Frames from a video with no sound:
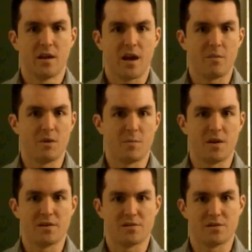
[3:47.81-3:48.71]
how many
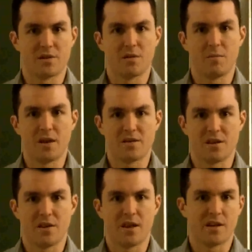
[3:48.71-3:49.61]
pennies are in there based
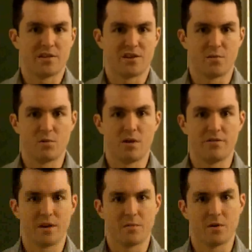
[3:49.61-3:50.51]
on that, at least a rough
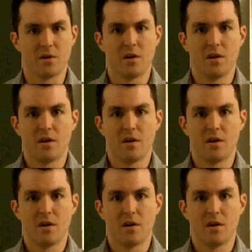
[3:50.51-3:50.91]
number.